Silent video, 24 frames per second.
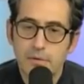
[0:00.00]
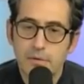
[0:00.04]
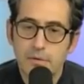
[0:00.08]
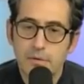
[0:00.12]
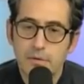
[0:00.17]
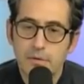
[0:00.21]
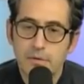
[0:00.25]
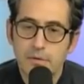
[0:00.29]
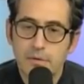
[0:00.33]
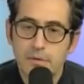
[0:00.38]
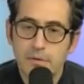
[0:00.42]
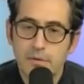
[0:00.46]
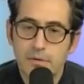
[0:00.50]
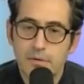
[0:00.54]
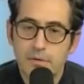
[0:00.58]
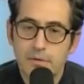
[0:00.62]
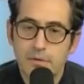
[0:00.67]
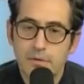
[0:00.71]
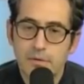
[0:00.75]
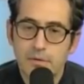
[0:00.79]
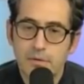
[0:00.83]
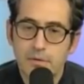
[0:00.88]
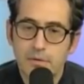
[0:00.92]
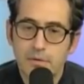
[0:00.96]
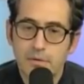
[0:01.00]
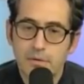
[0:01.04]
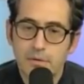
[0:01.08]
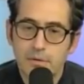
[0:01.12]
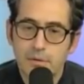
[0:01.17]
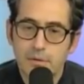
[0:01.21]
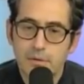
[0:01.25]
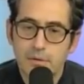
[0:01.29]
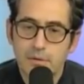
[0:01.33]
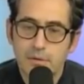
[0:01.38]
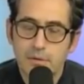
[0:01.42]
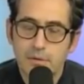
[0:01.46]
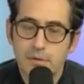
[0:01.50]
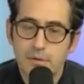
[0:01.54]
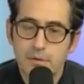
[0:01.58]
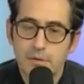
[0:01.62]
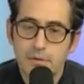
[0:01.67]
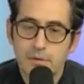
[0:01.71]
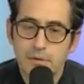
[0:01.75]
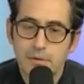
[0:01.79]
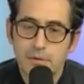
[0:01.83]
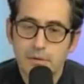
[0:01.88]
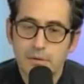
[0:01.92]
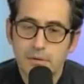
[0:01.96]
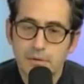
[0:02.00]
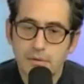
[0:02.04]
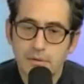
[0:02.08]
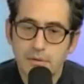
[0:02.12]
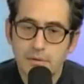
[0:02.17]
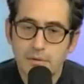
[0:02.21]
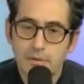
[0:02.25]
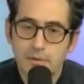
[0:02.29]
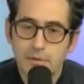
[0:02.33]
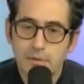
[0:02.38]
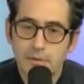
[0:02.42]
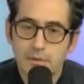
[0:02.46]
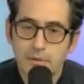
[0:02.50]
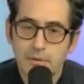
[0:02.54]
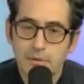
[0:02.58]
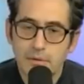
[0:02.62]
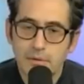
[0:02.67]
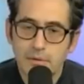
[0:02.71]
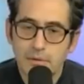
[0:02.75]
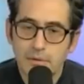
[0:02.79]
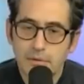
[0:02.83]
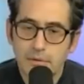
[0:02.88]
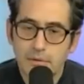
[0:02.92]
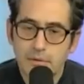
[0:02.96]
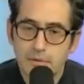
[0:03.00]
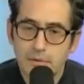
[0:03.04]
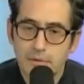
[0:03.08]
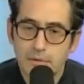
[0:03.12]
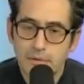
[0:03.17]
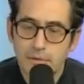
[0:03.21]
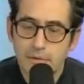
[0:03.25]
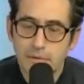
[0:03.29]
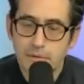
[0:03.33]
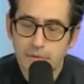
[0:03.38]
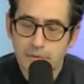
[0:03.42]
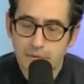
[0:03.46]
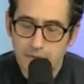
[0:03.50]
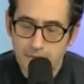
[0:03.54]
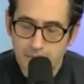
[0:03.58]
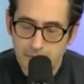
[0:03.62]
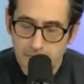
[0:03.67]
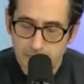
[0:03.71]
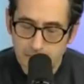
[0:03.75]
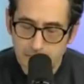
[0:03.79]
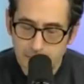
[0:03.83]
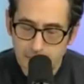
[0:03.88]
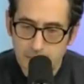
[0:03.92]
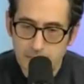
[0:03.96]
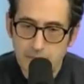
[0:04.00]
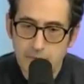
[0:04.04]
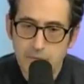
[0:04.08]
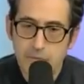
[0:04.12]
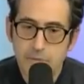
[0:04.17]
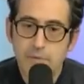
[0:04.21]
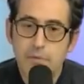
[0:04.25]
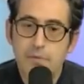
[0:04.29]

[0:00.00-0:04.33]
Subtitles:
The person shown says nothing.